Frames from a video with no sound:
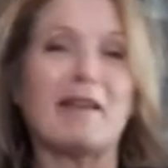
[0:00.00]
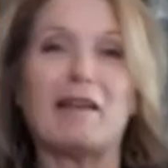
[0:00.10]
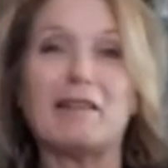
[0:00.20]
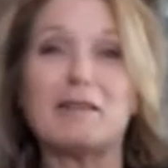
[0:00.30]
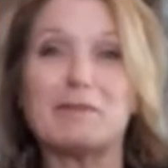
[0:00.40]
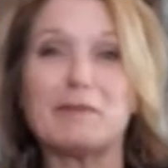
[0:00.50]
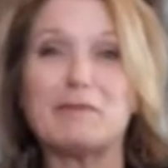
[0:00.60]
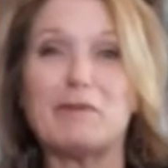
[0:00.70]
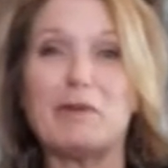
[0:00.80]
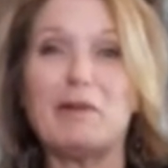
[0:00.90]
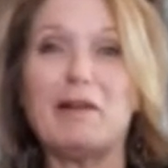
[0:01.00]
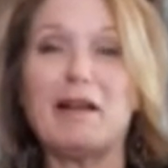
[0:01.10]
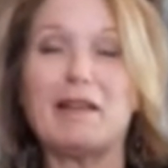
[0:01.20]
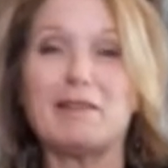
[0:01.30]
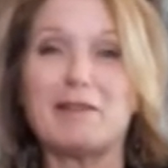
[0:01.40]
This was full,
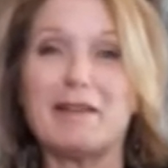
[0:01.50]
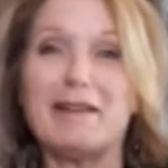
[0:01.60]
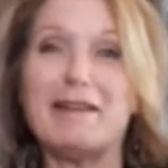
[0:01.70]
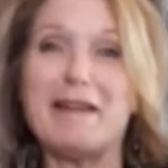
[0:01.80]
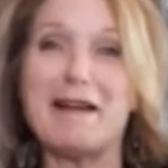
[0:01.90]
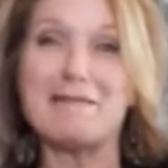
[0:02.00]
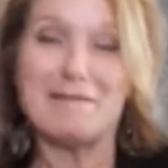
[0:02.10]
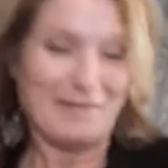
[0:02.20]
and look at it now.